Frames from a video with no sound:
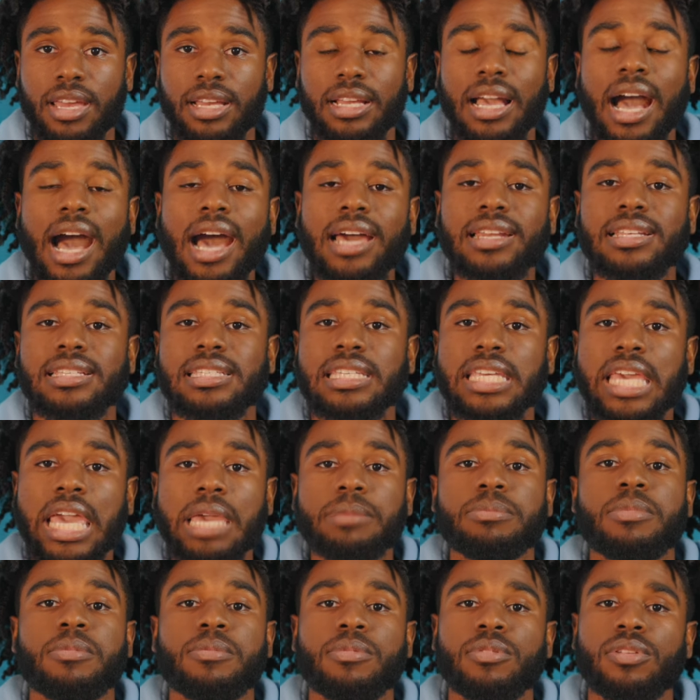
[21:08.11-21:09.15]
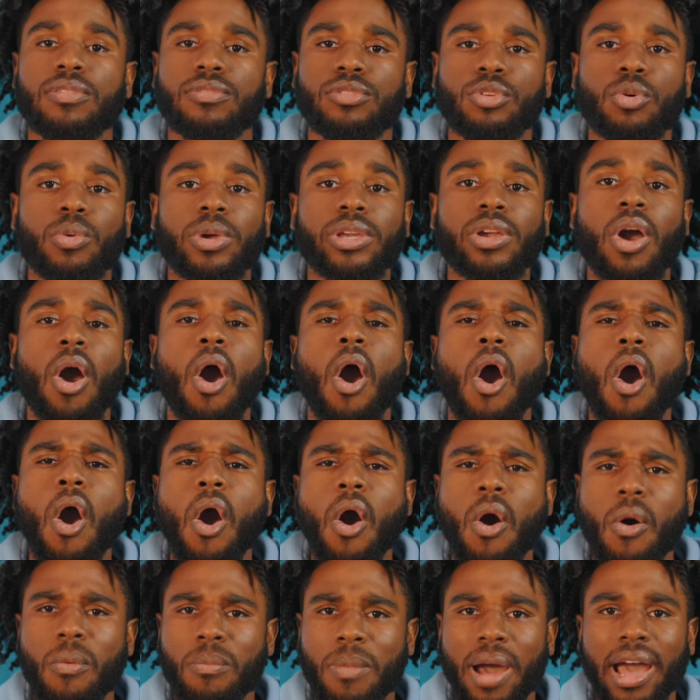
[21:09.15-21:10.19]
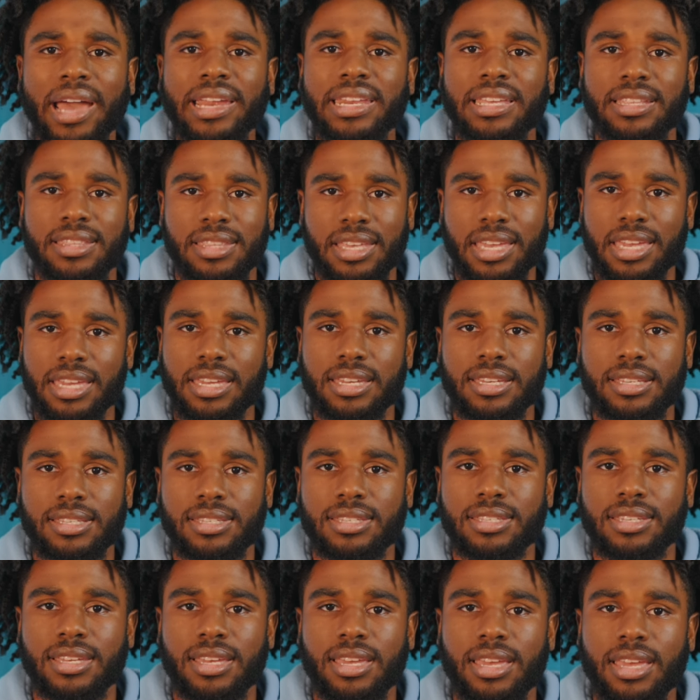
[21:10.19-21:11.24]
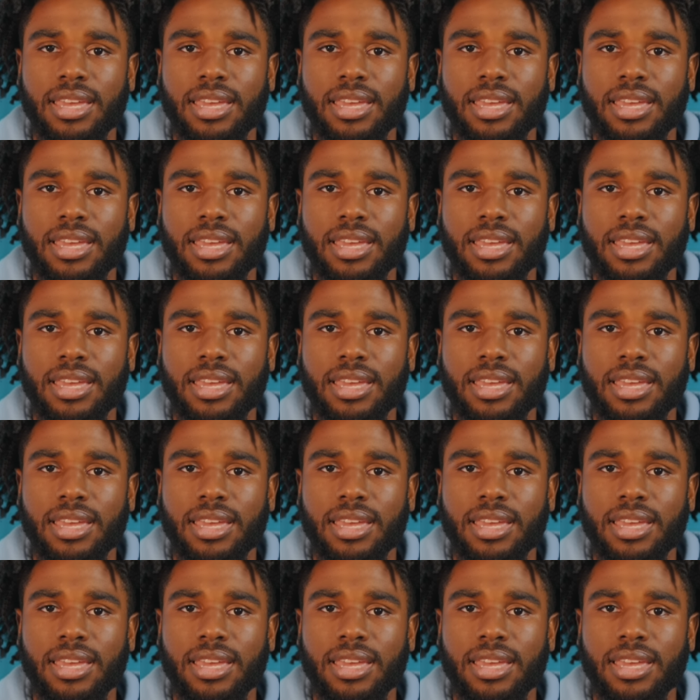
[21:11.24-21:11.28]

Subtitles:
God is capable of doing almighty things.